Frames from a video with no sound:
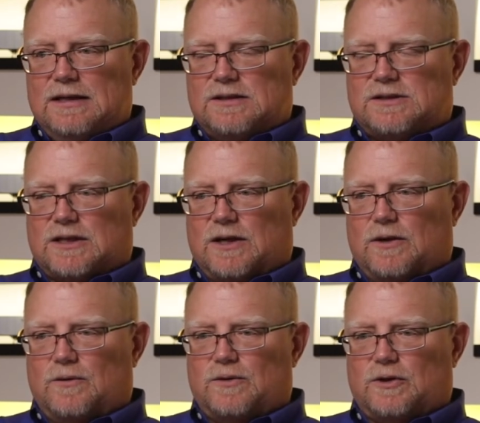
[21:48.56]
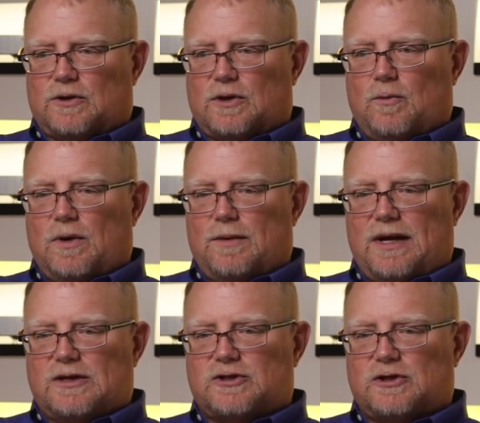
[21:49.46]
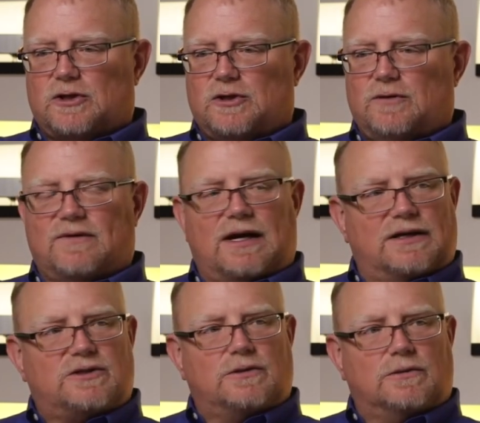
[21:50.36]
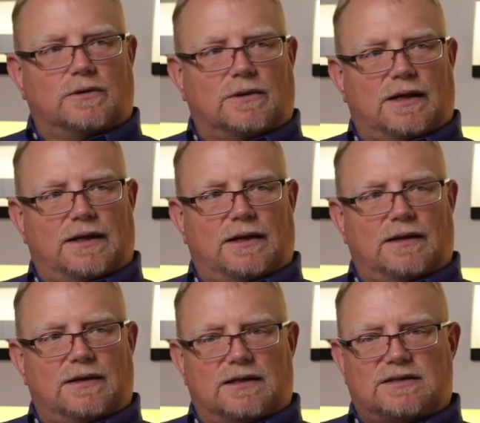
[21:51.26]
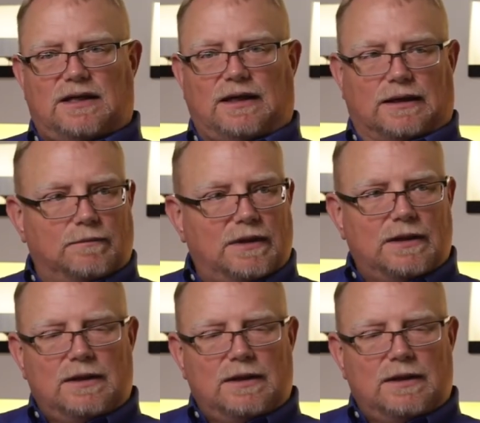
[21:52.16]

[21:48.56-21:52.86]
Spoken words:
So you're going to want to make sure you've got a tool and a team